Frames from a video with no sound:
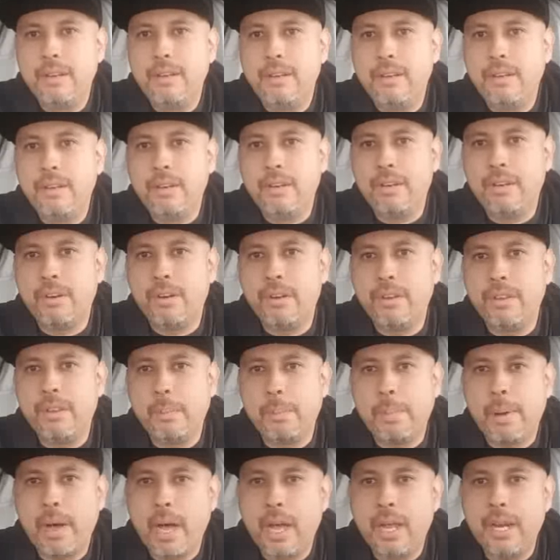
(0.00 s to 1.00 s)
you know, in the
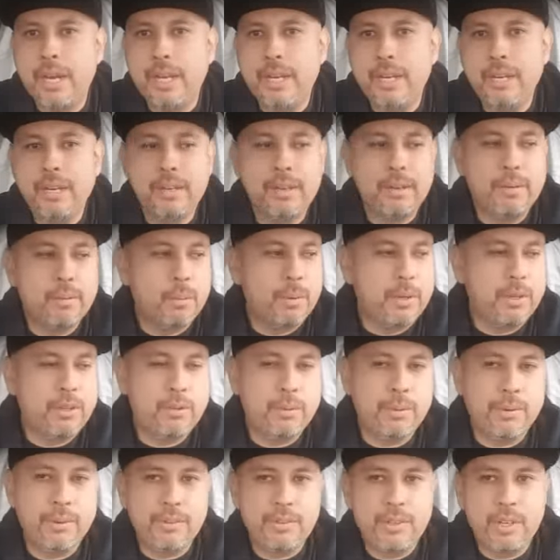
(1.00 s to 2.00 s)
body,
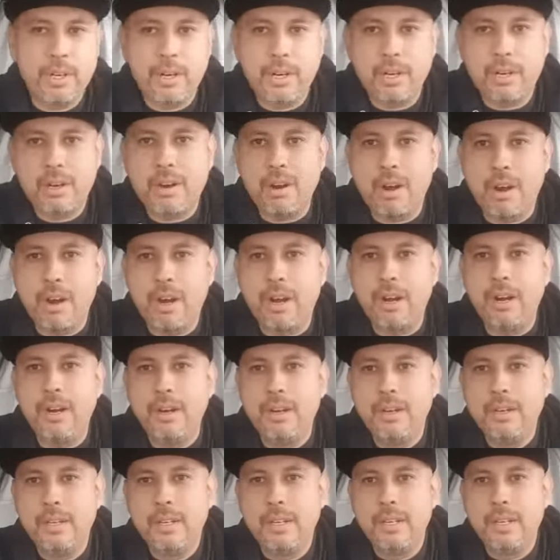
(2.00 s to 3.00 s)
which was Derek Carr,
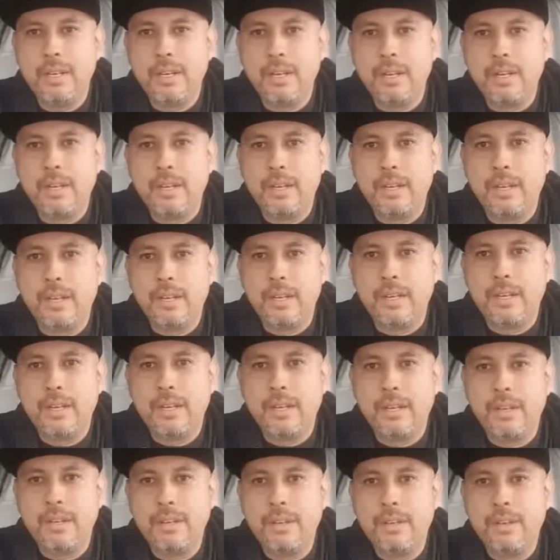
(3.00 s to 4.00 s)

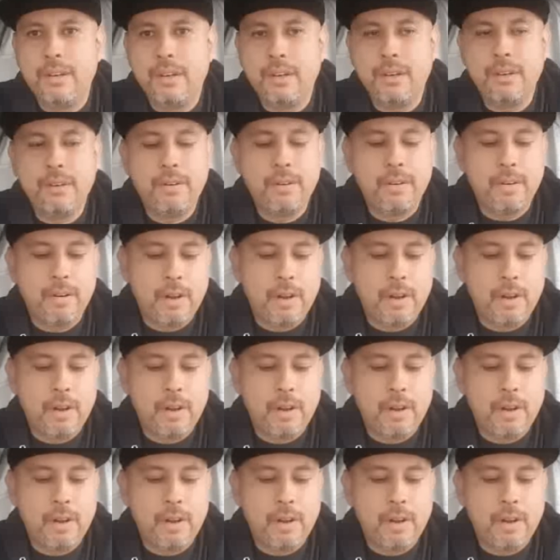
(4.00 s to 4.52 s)
you know.